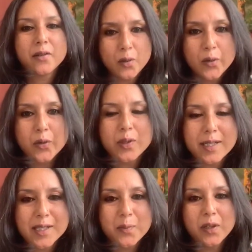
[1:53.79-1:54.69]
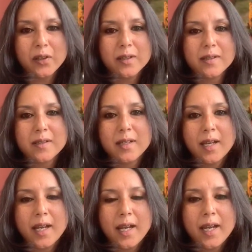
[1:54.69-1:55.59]
Go through the experience
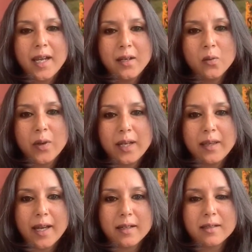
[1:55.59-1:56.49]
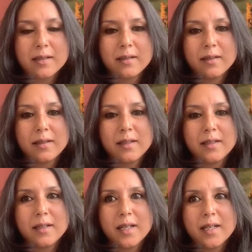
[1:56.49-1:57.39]
in a way that
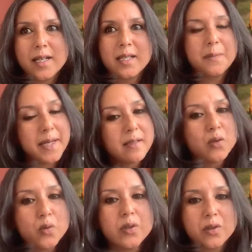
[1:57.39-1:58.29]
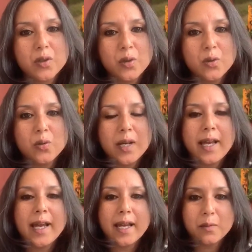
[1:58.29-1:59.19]
is best suited to you,
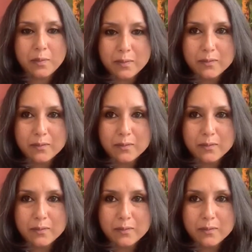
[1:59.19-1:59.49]
and